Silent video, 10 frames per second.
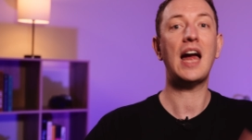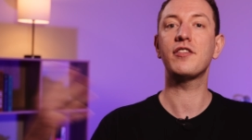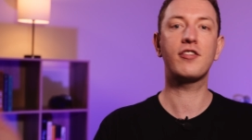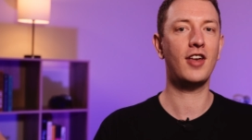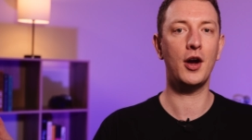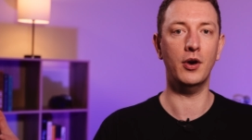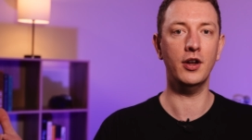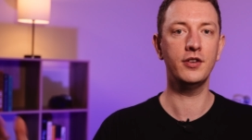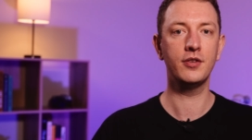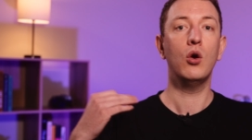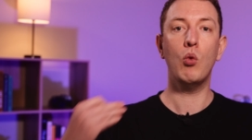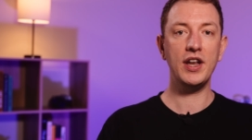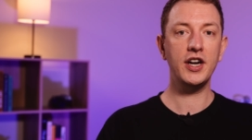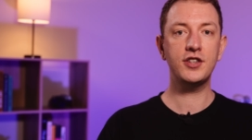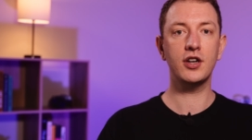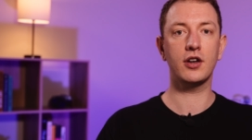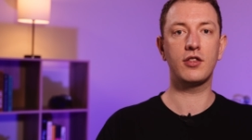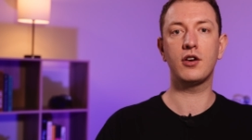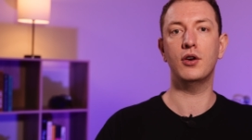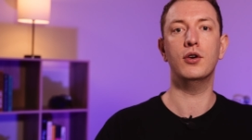and so on. When I took
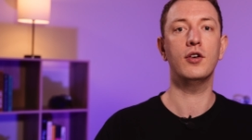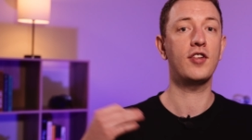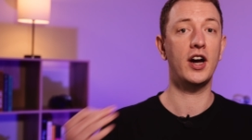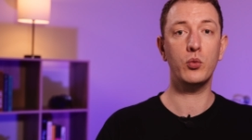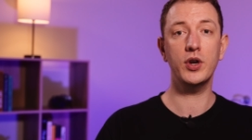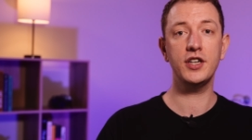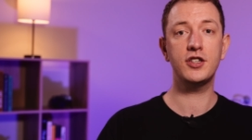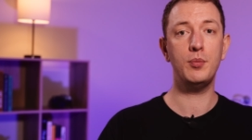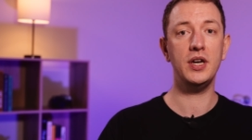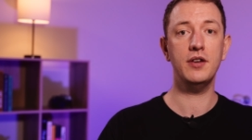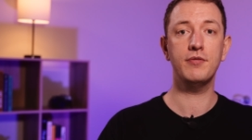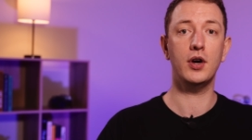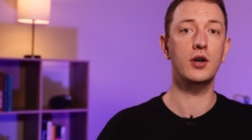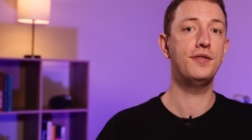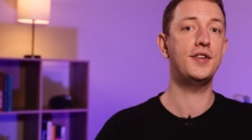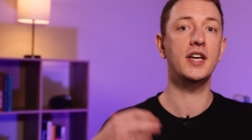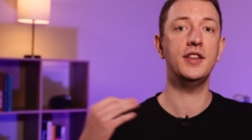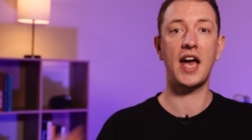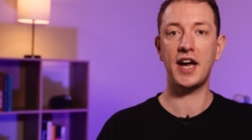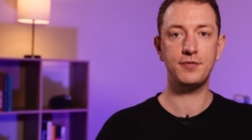the course, I wanted to be involved
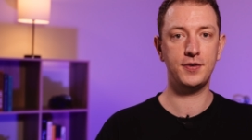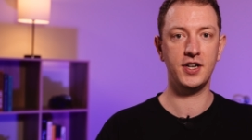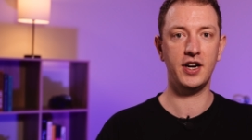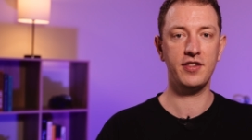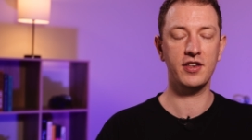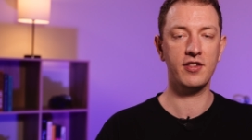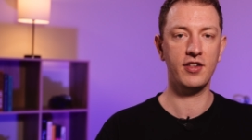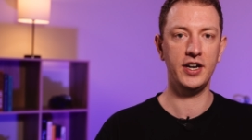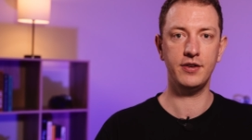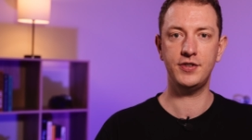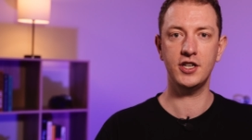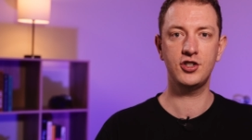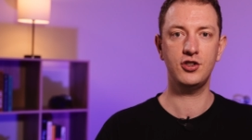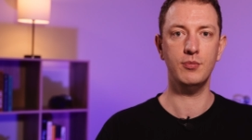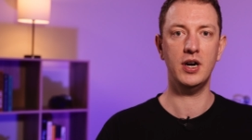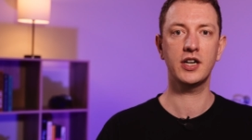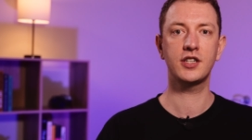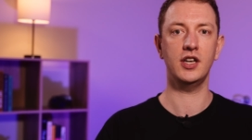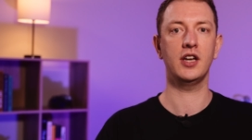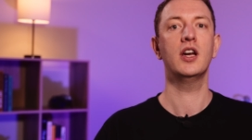in the advertising side of digital
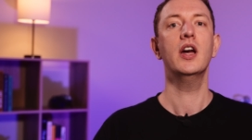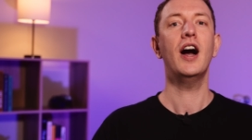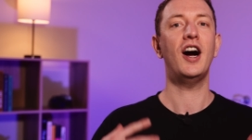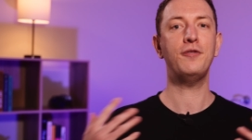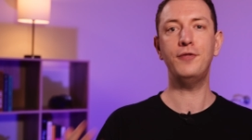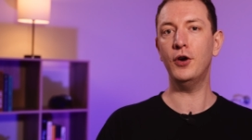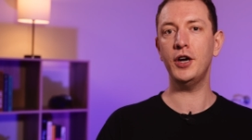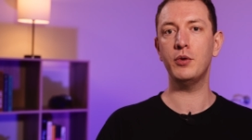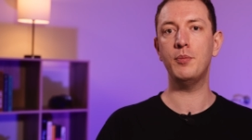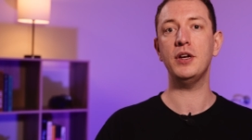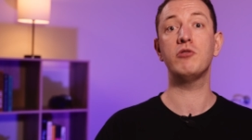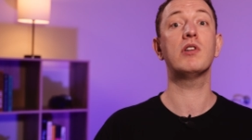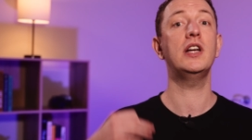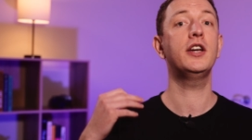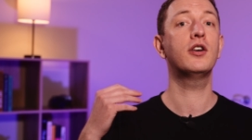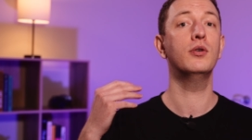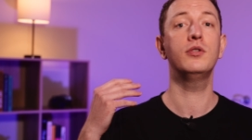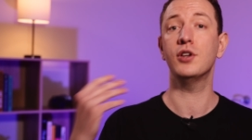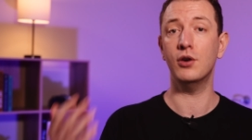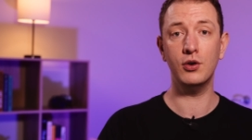marketing. I thought it would be really cool
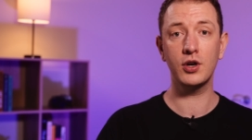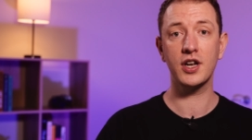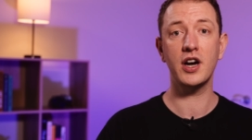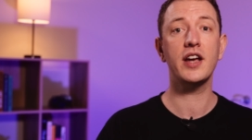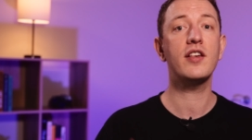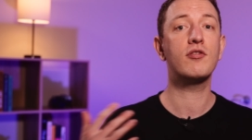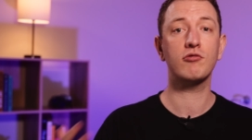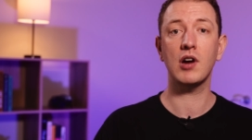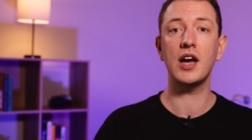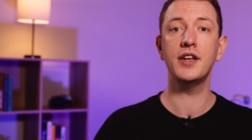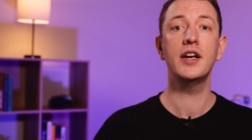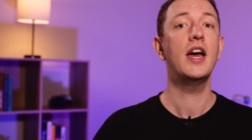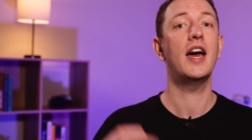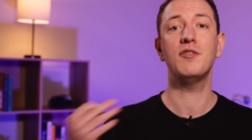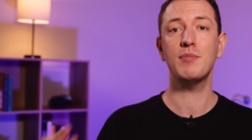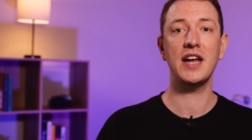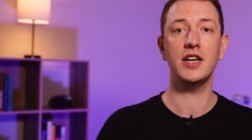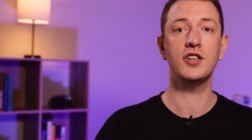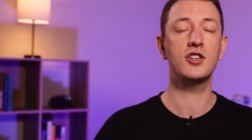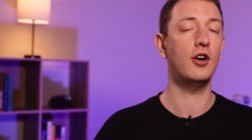to organize, run, and
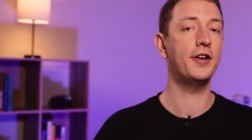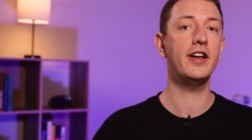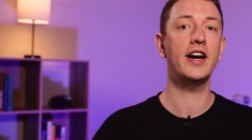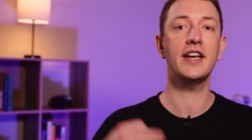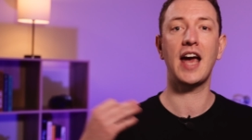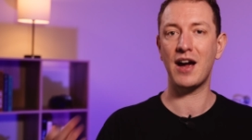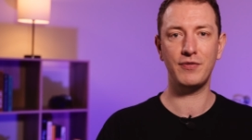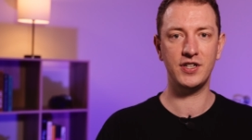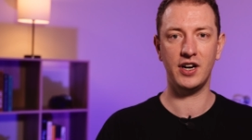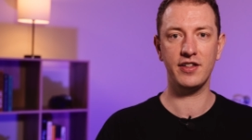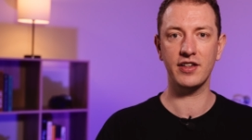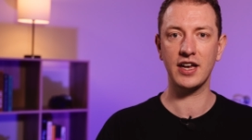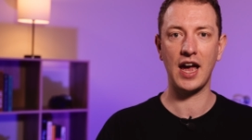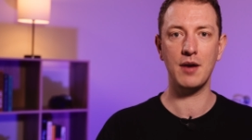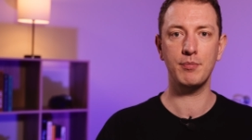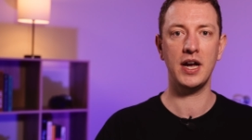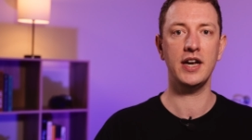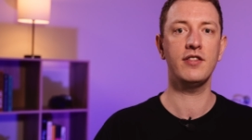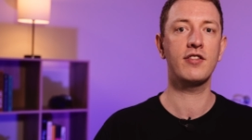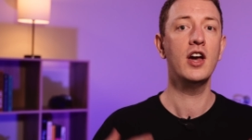manage online advertising campaigns